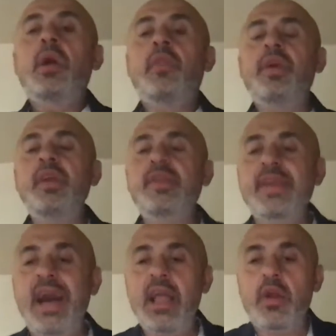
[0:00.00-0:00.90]
These
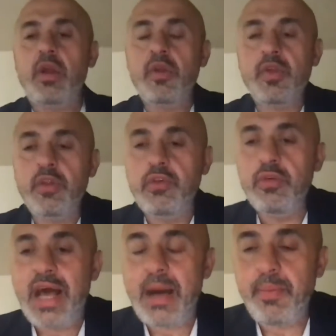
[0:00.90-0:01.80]
scholars
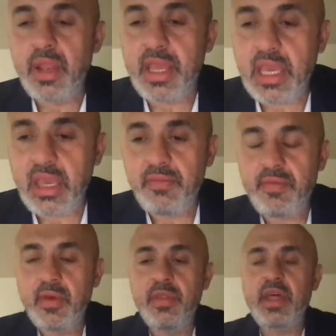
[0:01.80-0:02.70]
do not
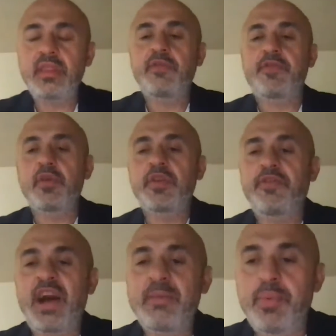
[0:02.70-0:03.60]
believe that the first
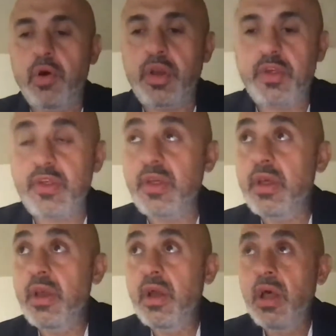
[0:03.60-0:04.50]
five books
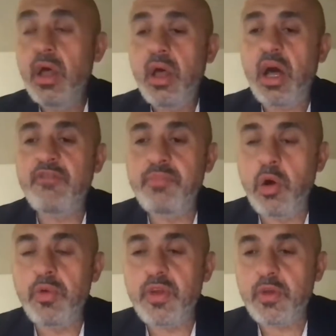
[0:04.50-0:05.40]
of
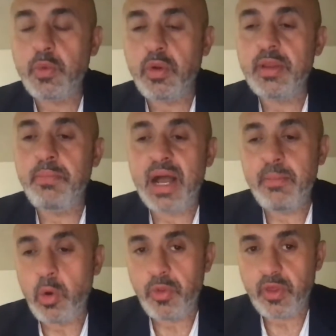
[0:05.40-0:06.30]
Moses were written by
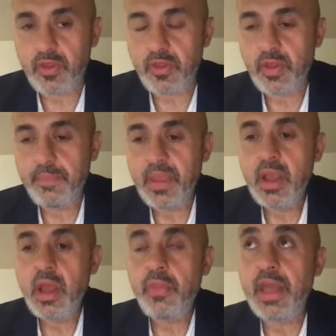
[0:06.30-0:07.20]
Moses.
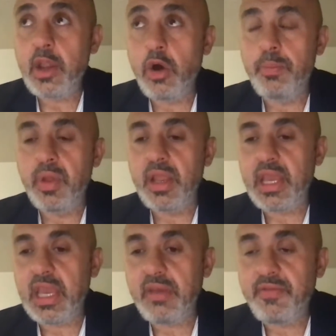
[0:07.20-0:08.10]
They don't
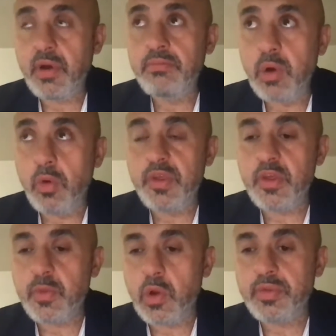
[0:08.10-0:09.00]
believe
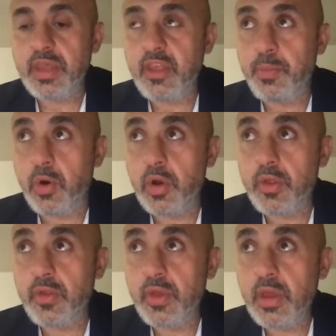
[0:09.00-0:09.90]
Moses wrote these
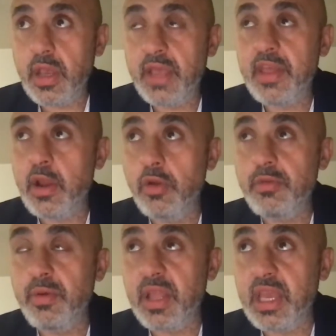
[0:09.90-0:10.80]
books, and they don't
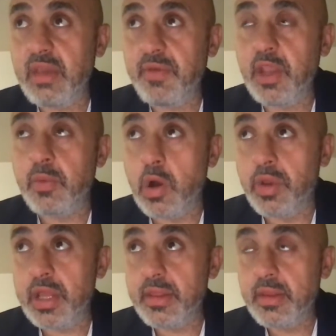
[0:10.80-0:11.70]
believe he
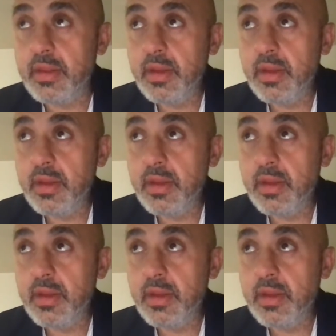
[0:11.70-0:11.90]
wrote it